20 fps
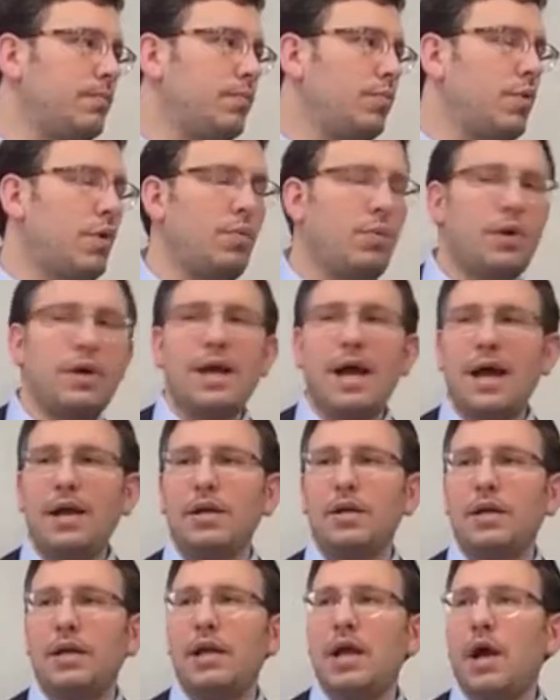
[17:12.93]
when we're not
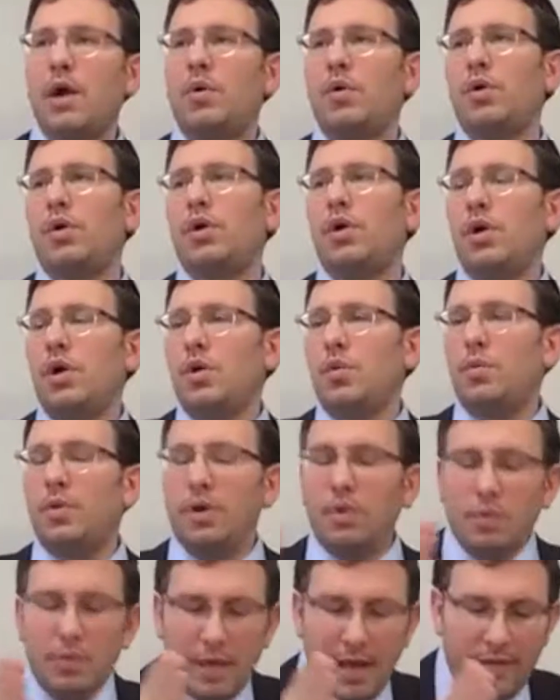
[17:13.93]
in our,
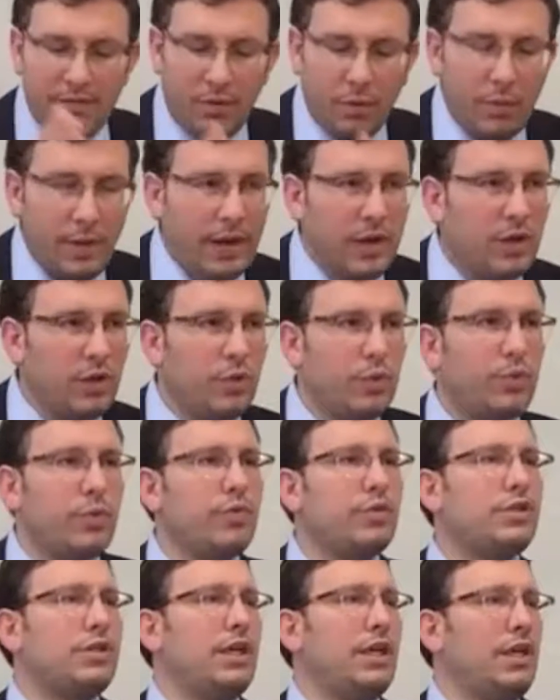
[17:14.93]
when we have a regular
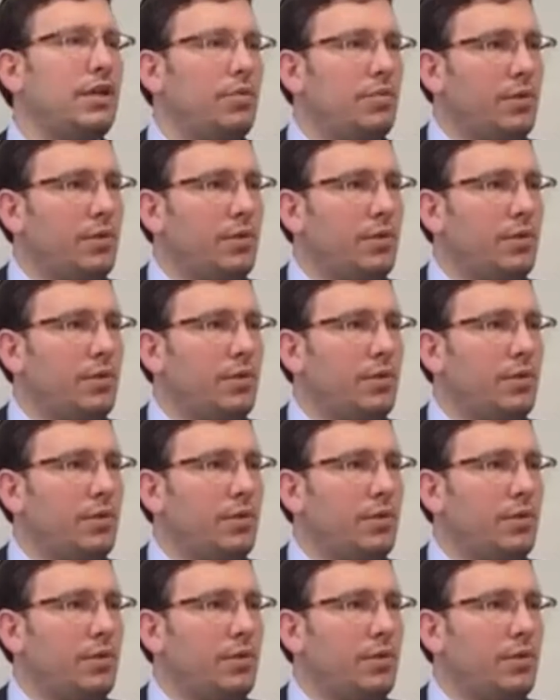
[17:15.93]
routine.